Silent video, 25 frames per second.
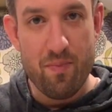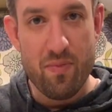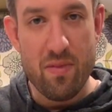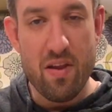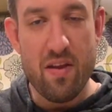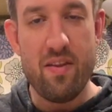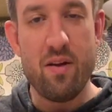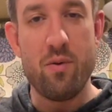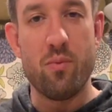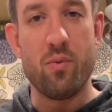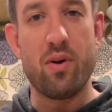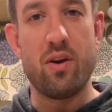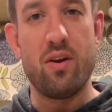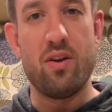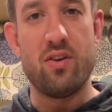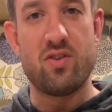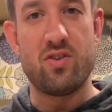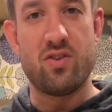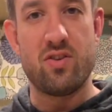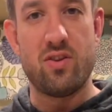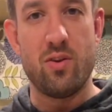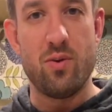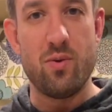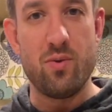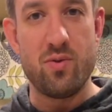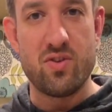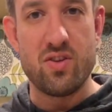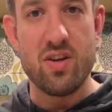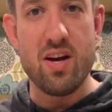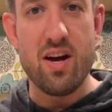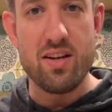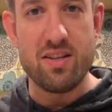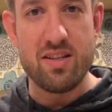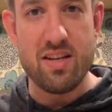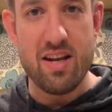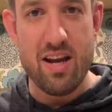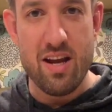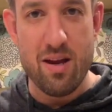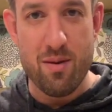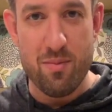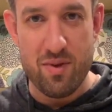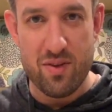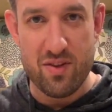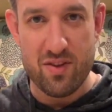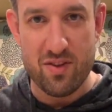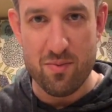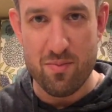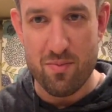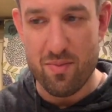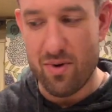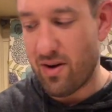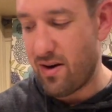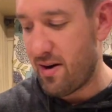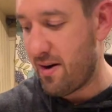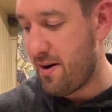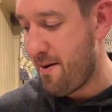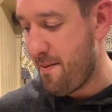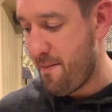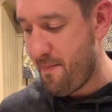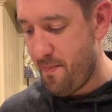and then we're gonna slow saute them in some butter,